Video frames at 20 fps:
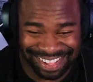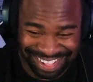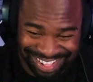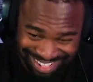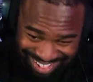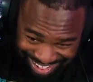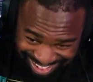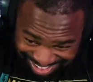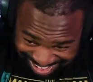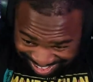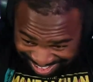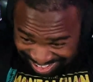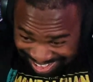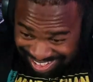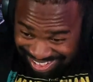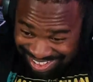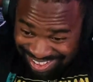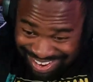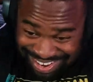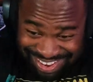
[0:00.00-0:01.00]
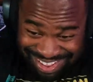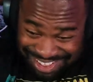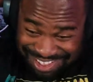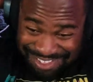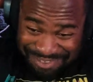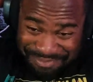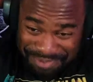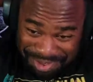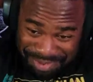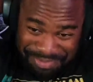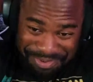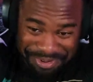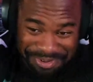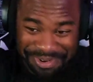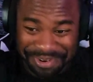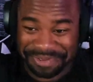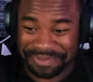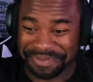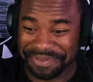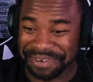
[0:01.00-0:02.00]
Sorry, ma'am. I'm out. These Peace. people
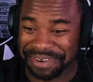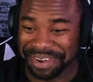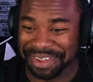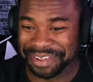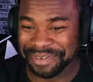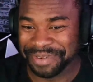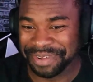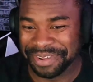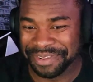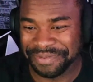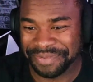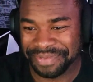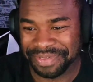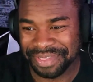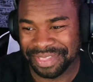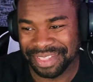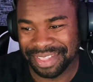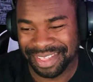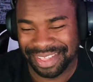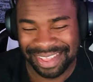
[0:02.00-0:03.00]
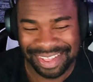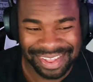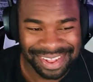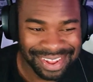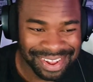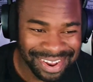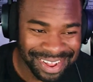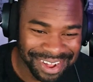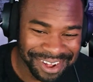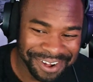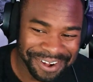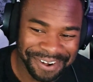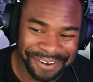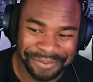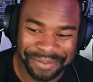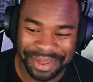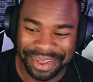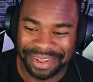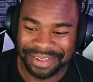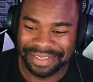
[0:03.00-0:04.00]
are funny, man. Oh
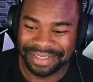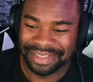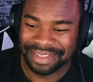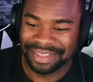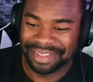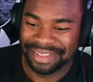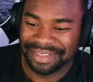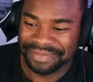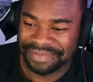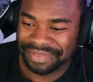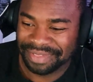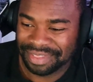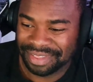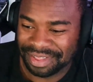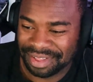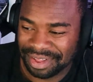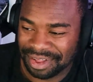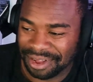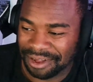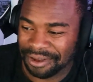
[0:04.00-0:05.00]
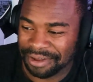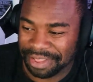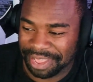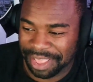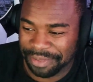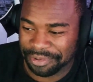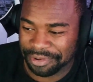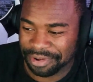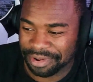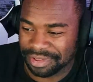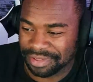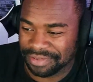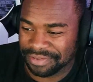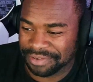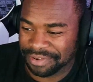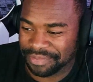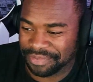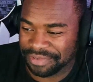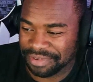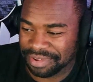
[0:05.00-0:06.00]
man. All games are in the
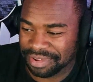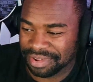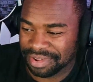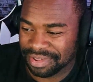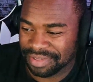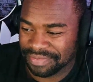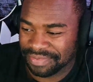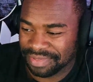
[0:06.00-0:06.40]
description.